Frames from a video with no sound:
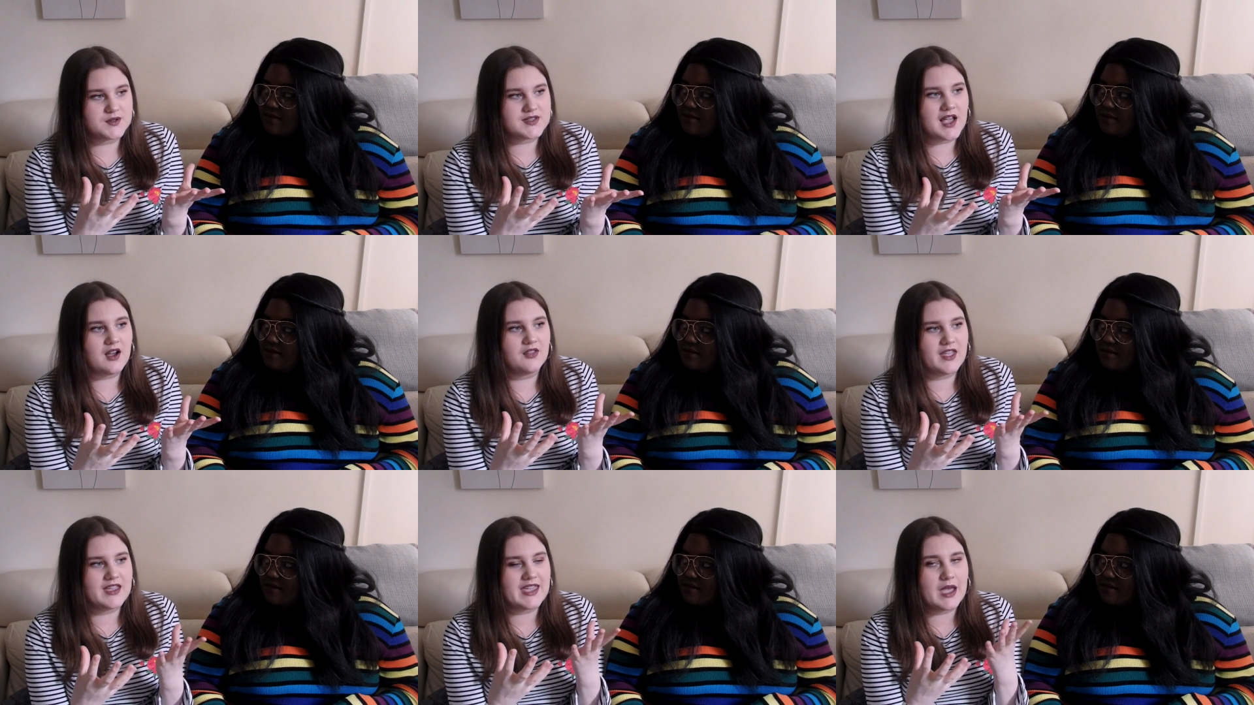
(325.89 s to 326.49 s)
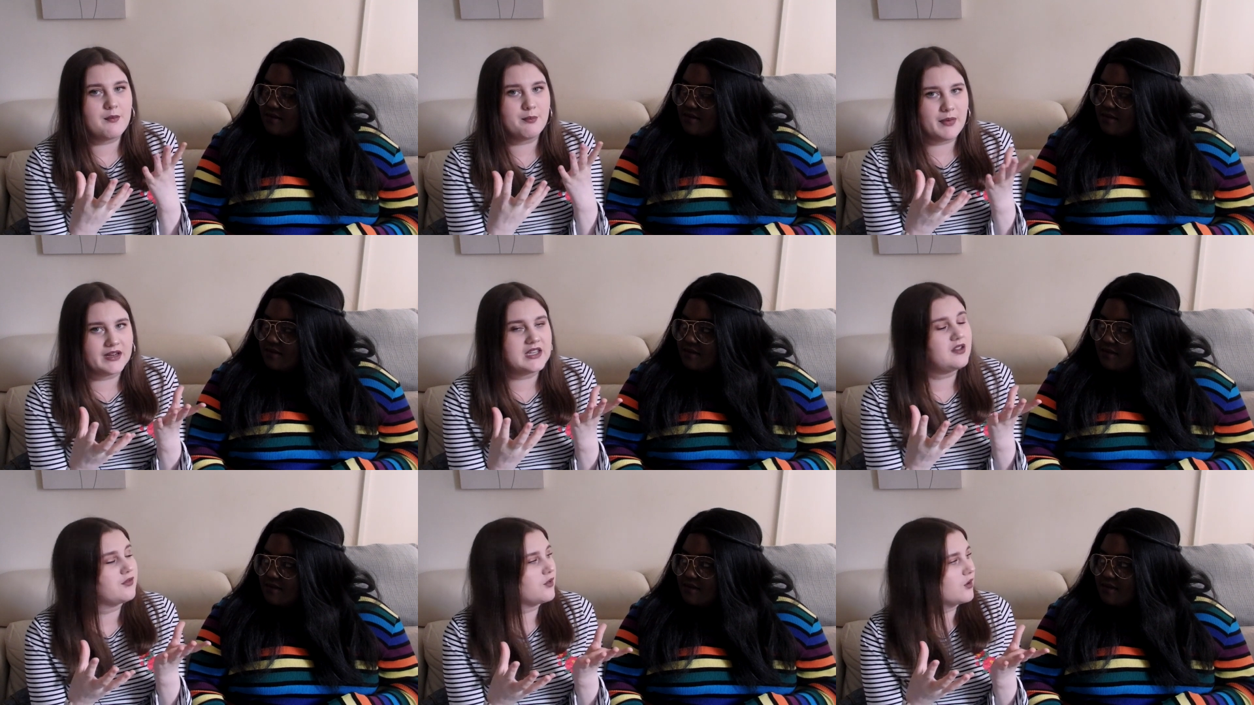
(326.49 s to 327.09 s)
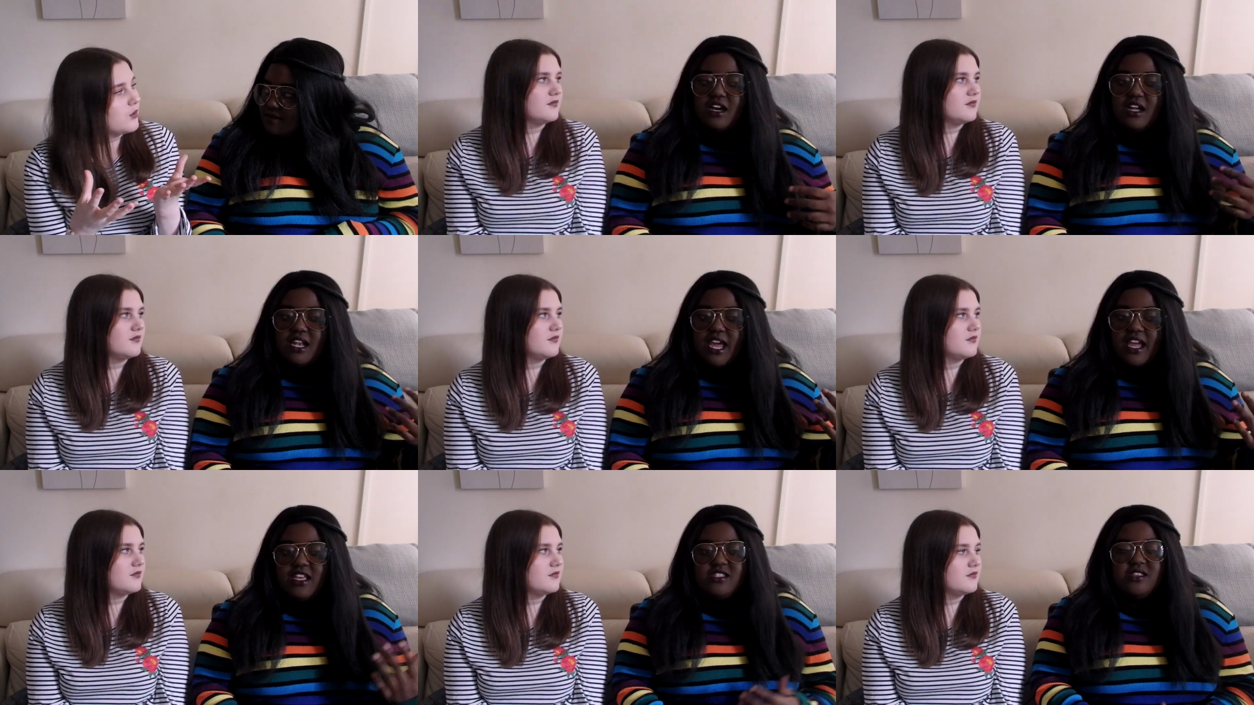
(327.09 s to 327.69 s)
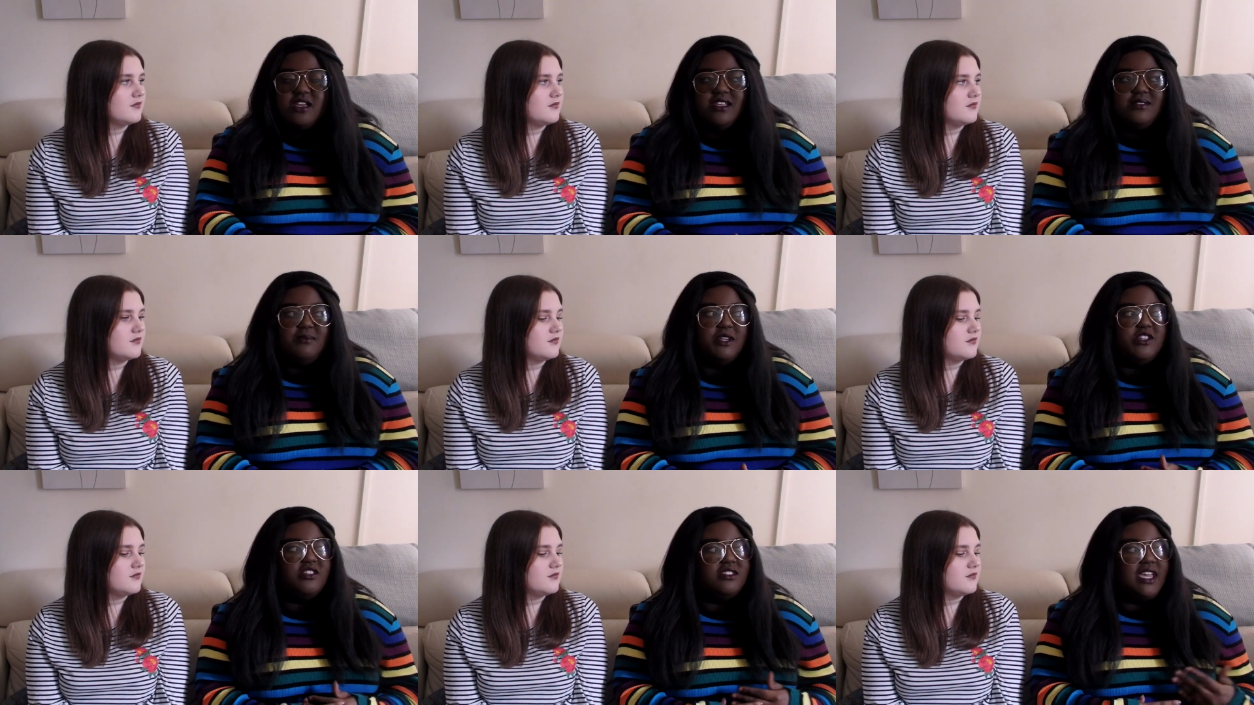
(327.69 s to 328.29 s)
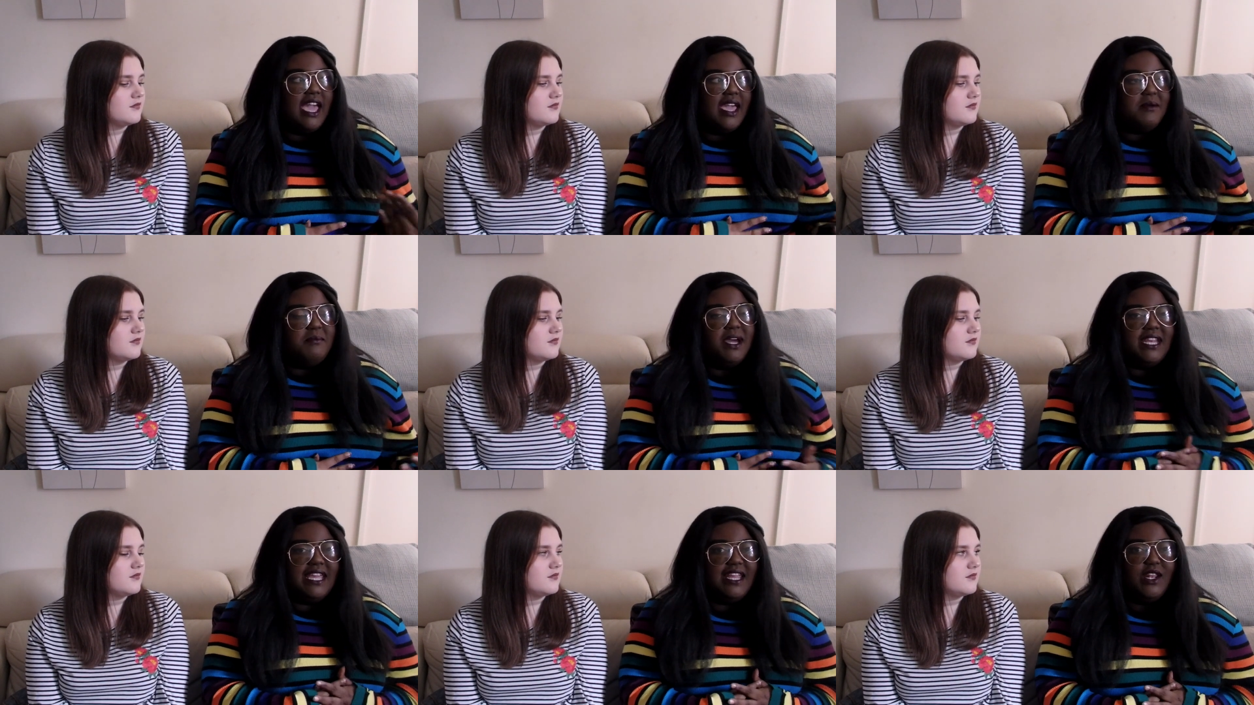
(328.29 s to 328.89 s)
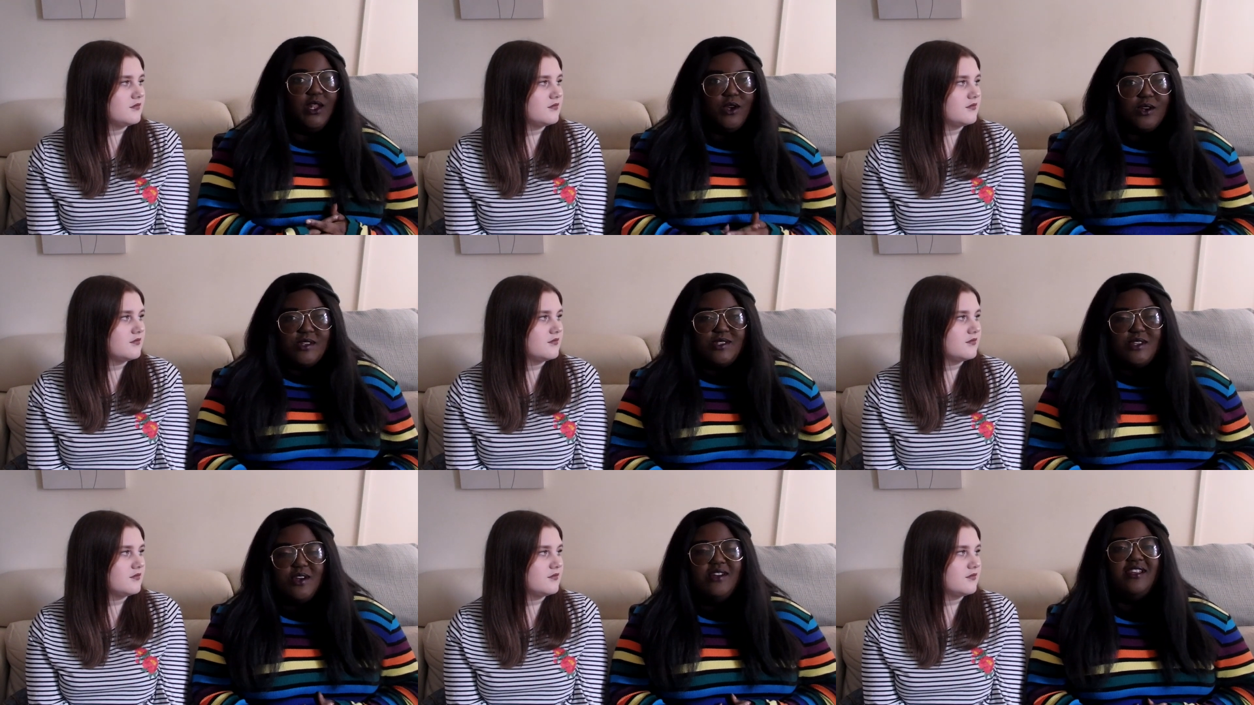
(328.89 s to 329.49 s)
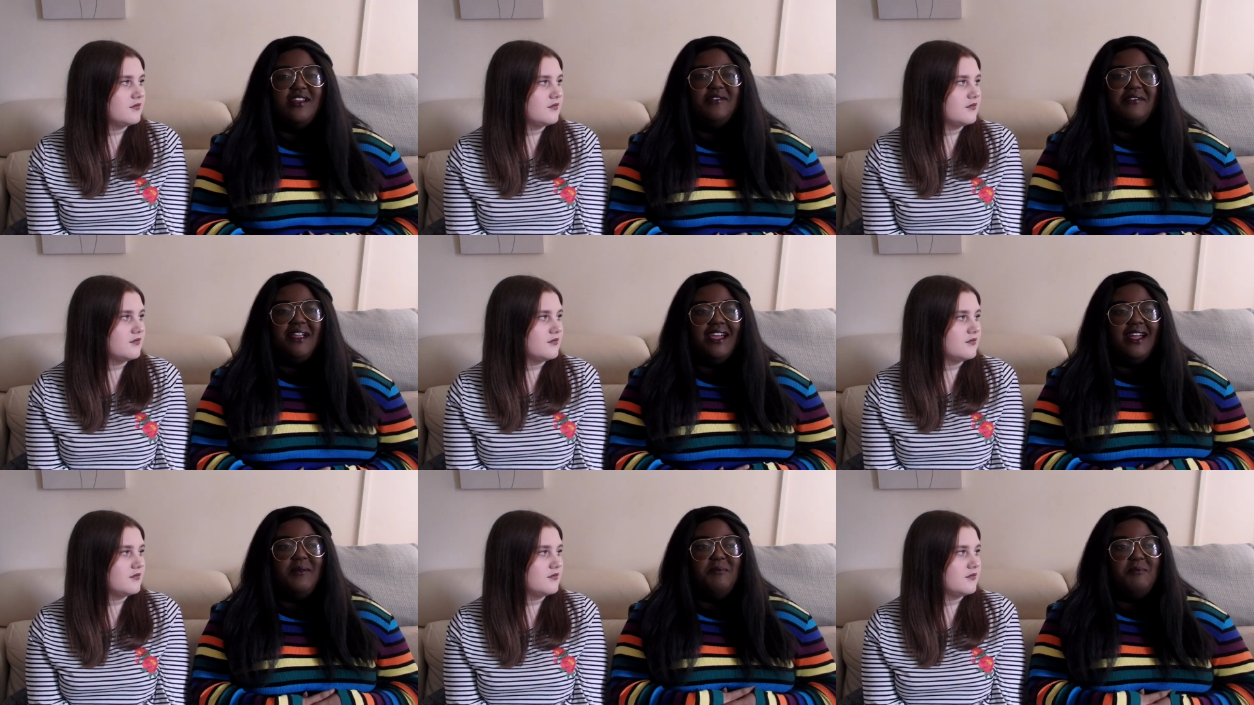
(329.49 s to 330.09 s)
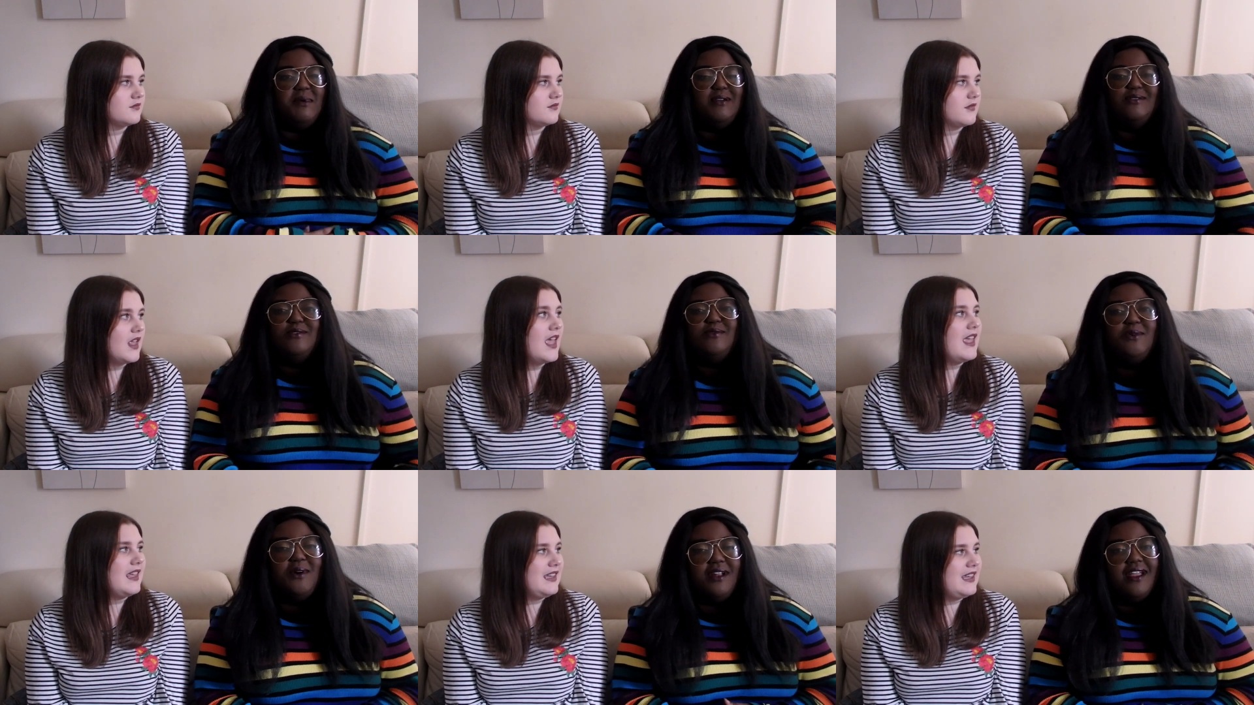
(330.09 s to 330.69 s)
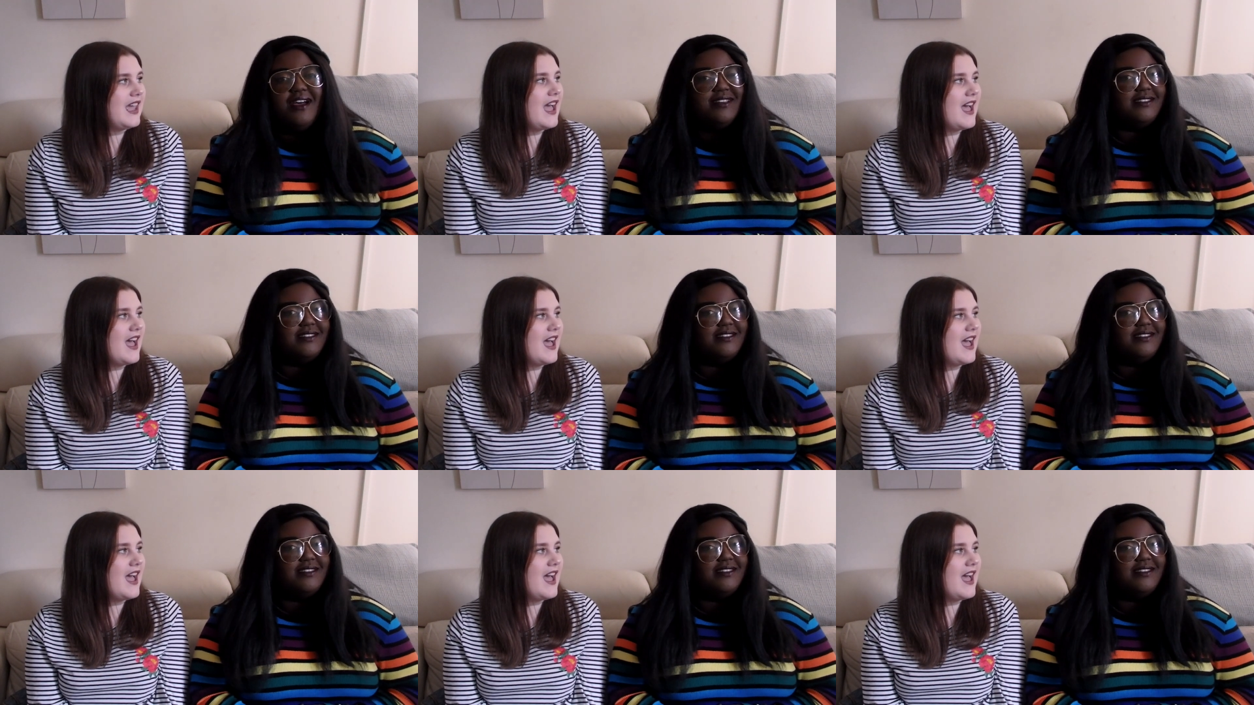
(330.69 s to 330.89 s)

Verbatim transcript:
Speaker 1: fills out, they get money from.
Speaker 2: Like, as, as much as getting money, it looks good if, like, most of your class